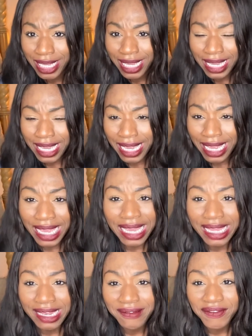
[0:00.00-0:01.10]
and
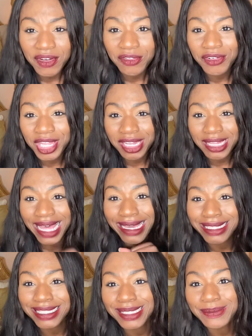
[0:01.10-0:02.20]
it will help you pass the exam.